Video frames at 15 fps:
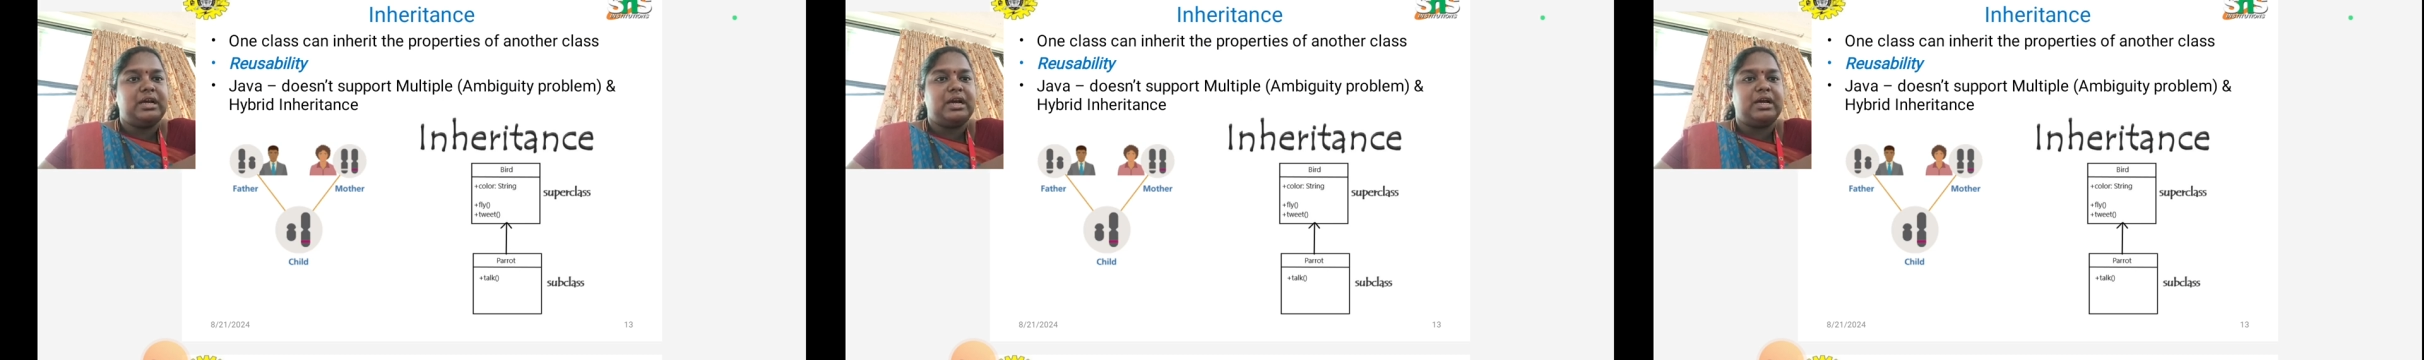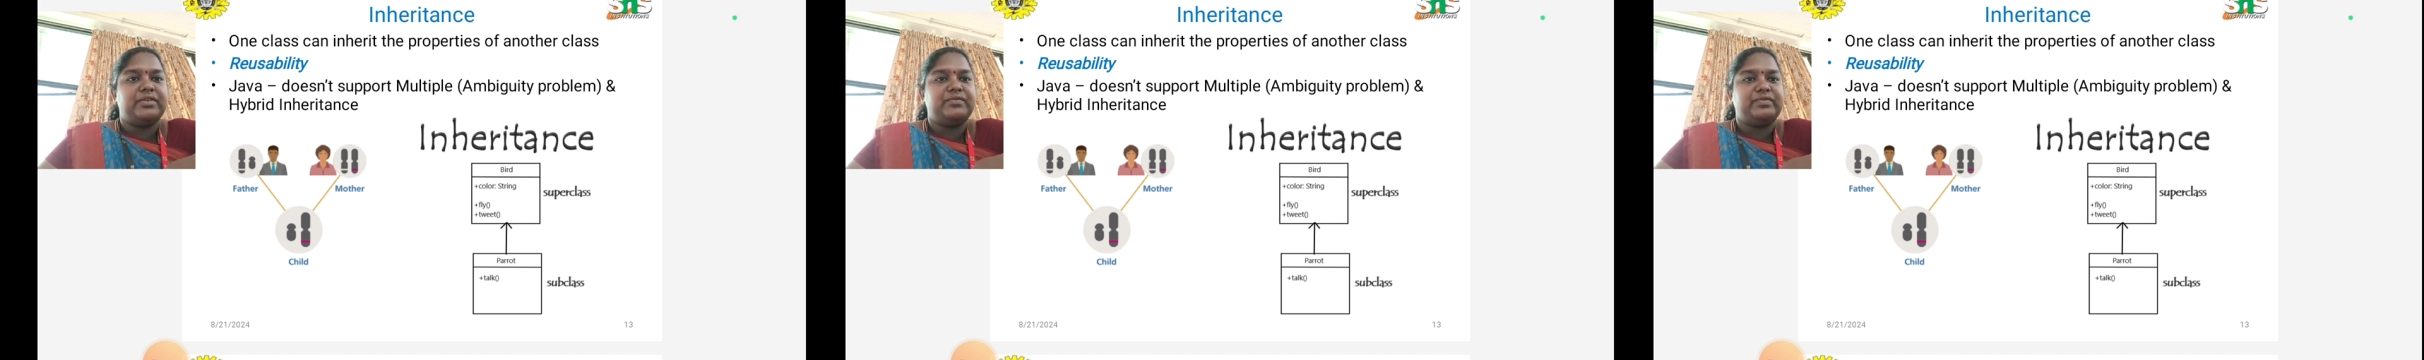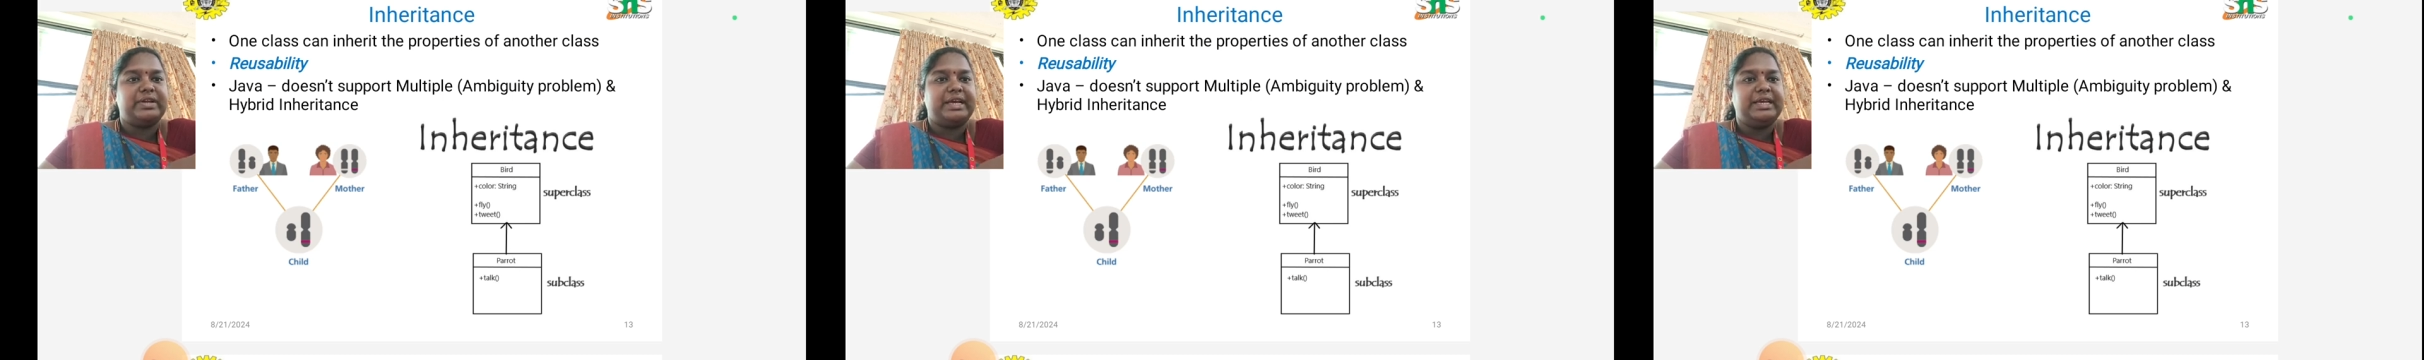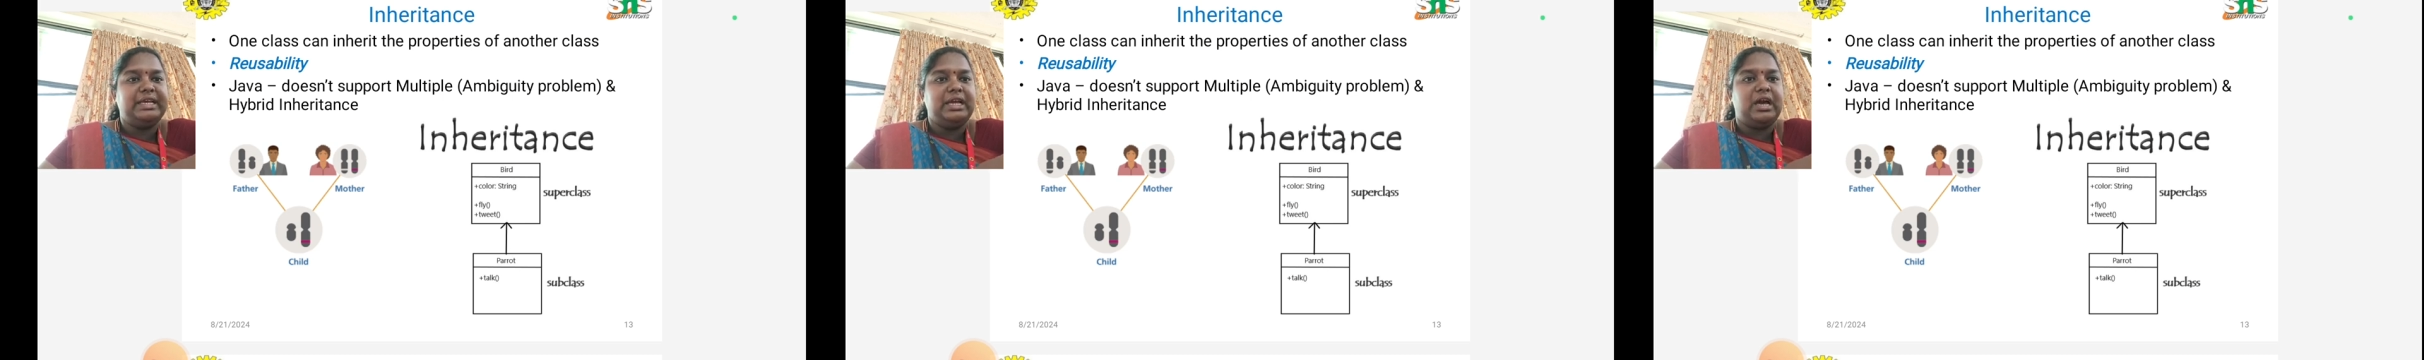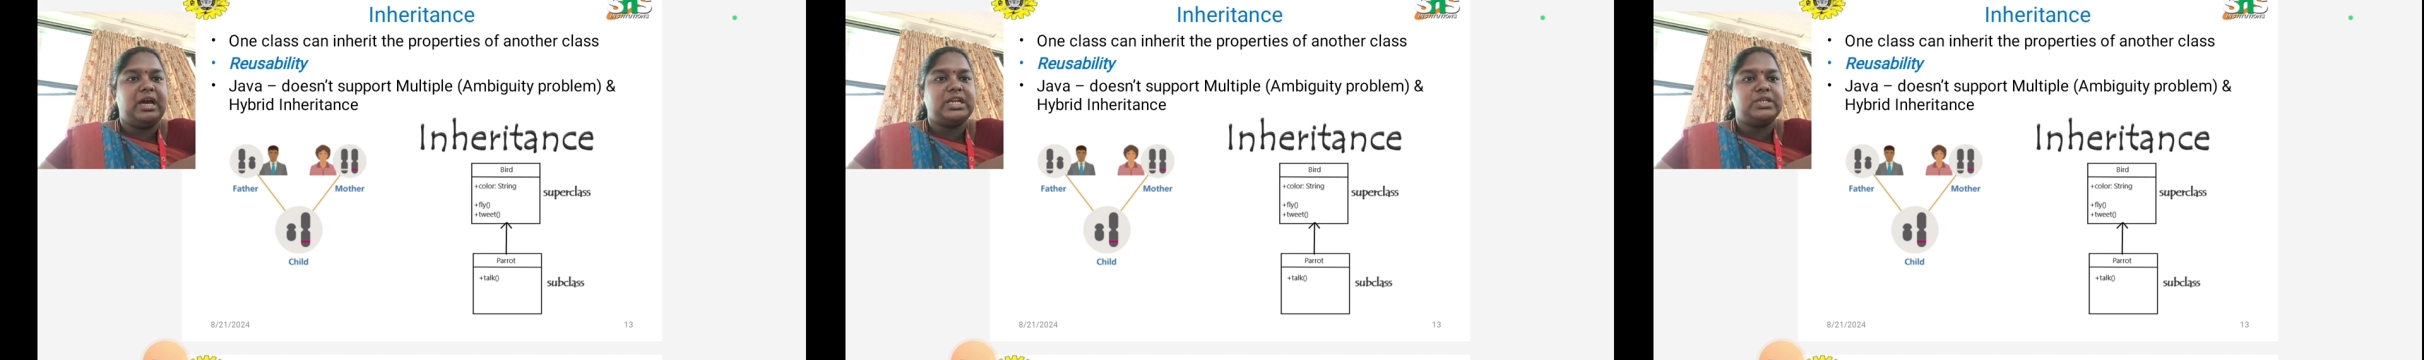or
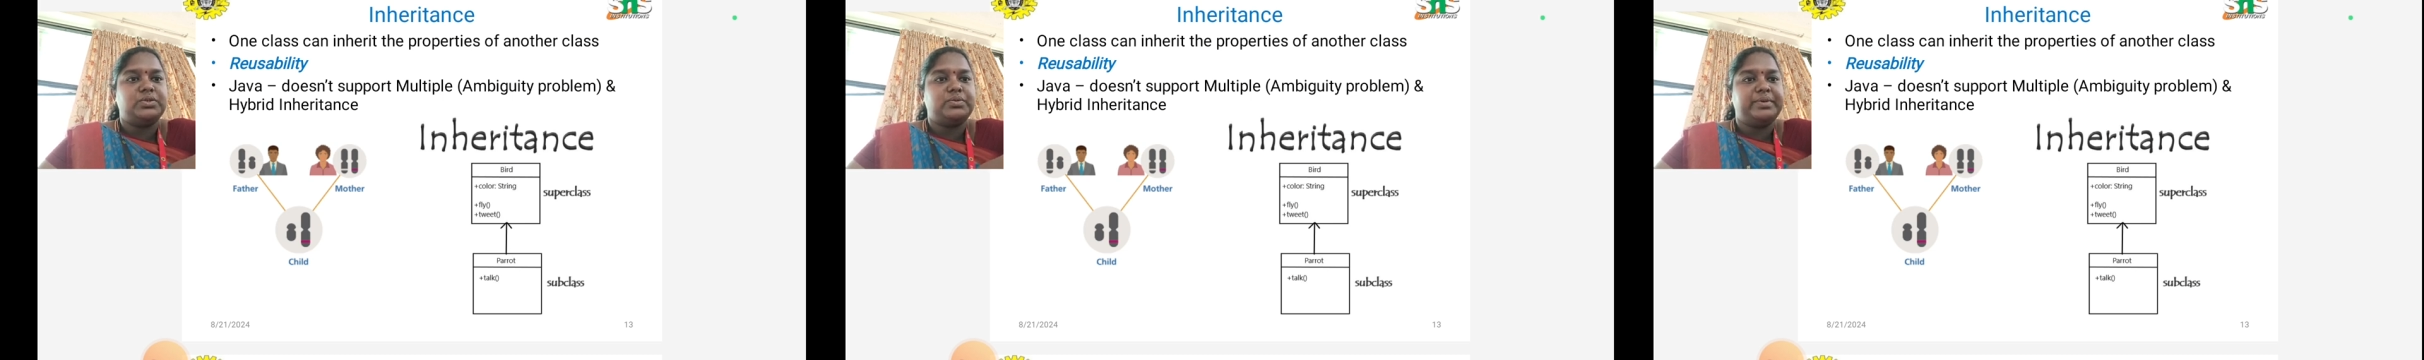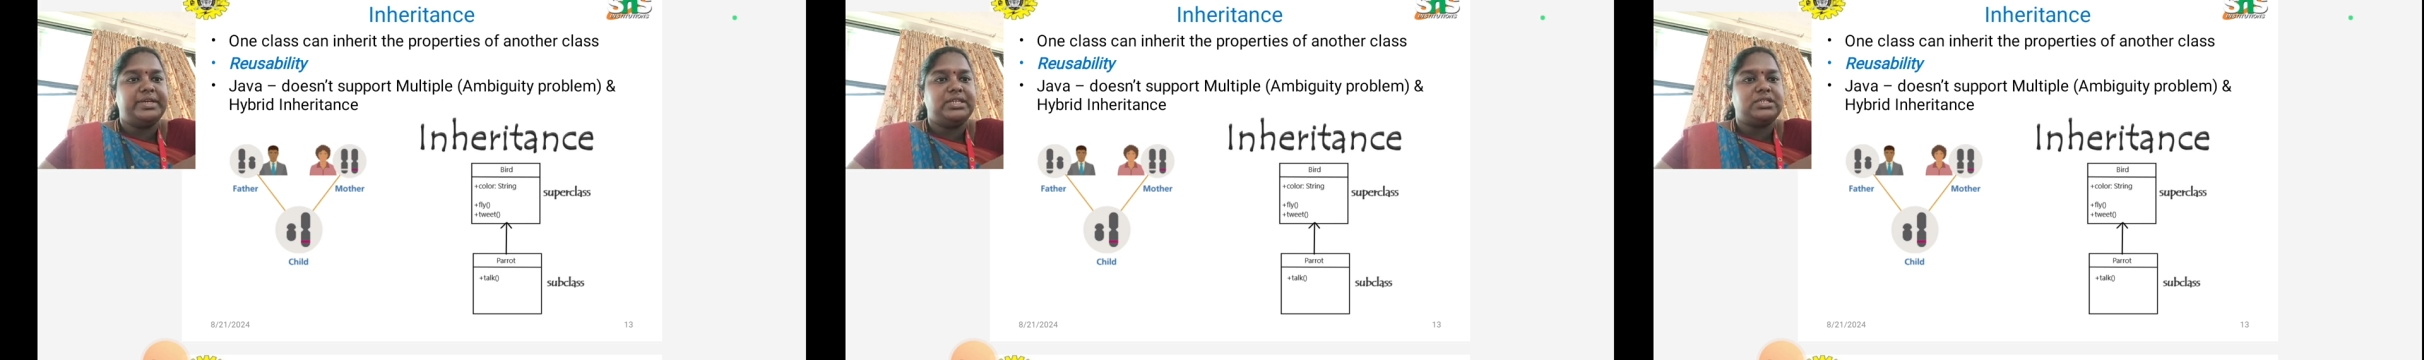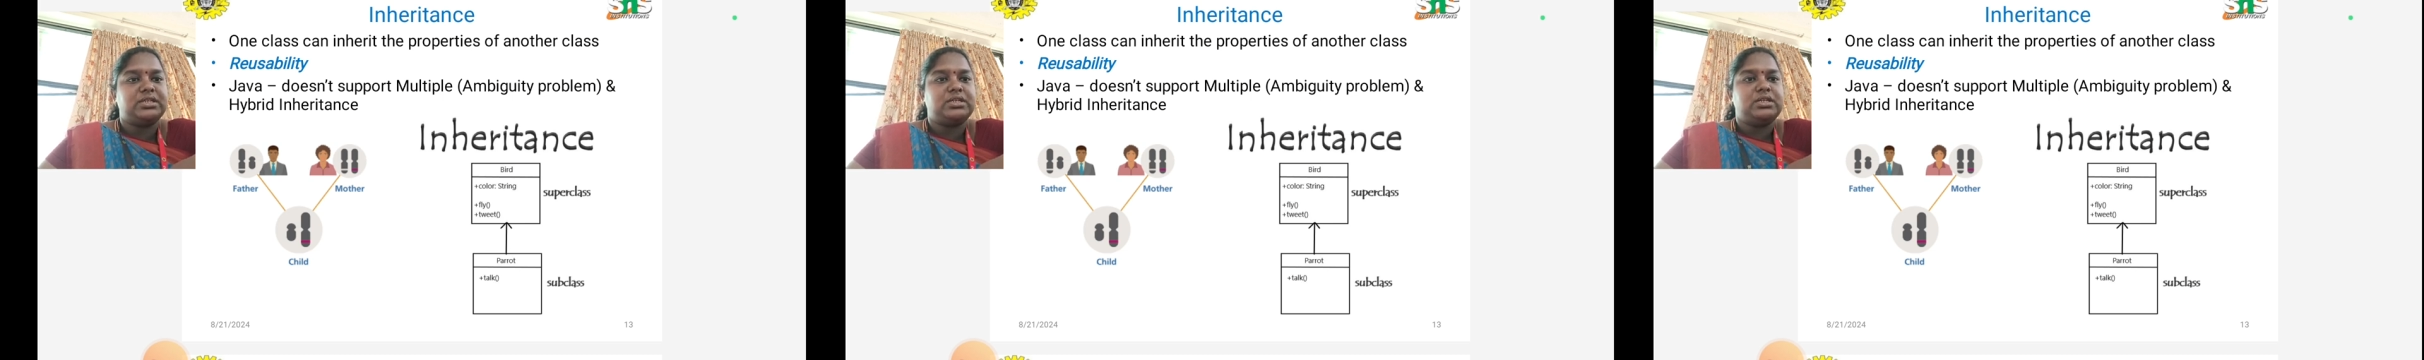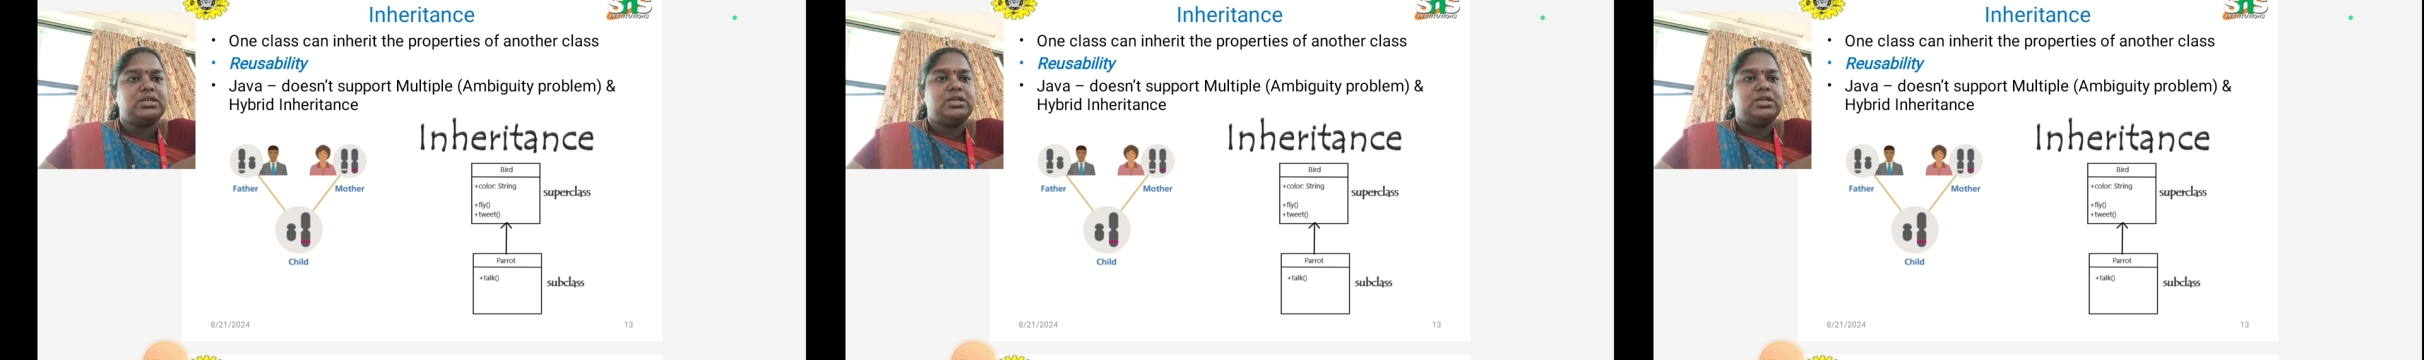fly or tweet